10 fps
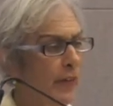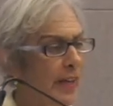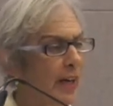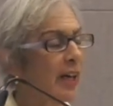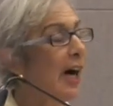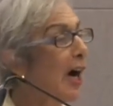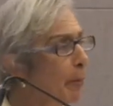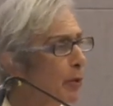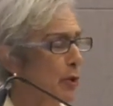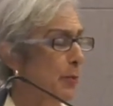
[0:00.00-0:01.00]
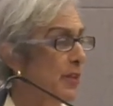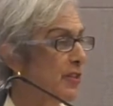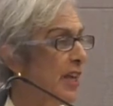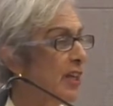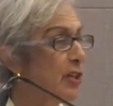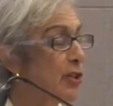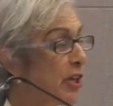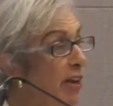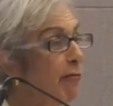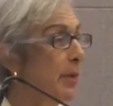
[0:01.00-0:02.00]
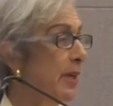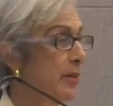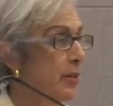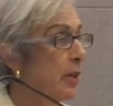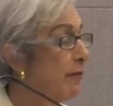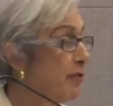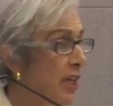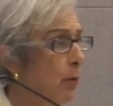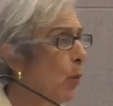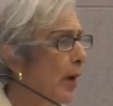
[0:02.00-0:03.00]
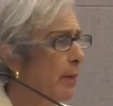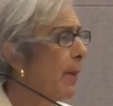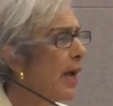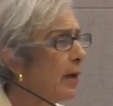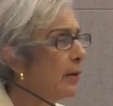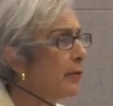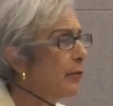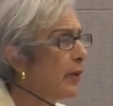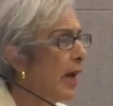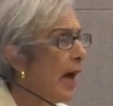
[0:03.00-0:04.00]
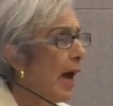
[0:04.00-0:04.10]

the accomplishments and achievements of dead white males.